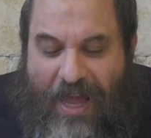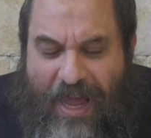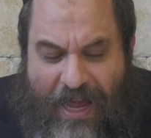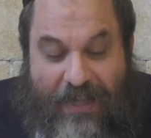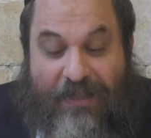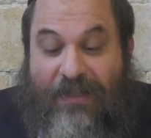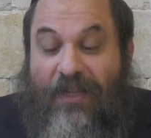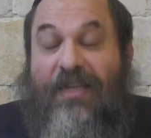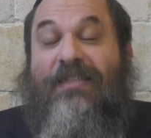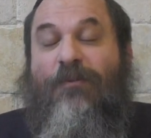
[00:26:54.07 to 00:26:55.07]
And
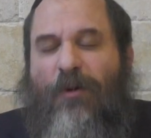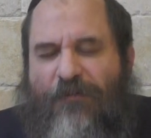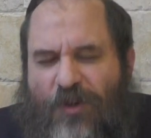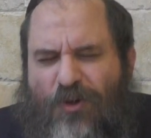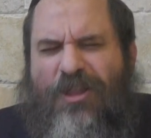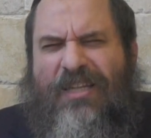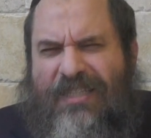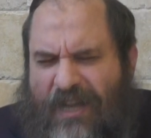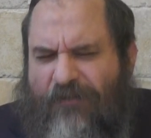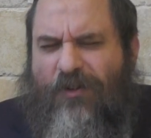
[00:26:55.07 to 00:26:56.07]
listen, review
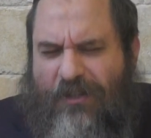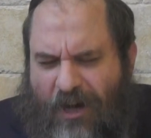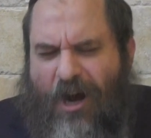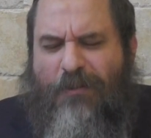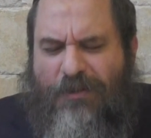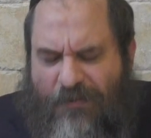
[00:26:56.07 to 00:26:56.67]
this several times.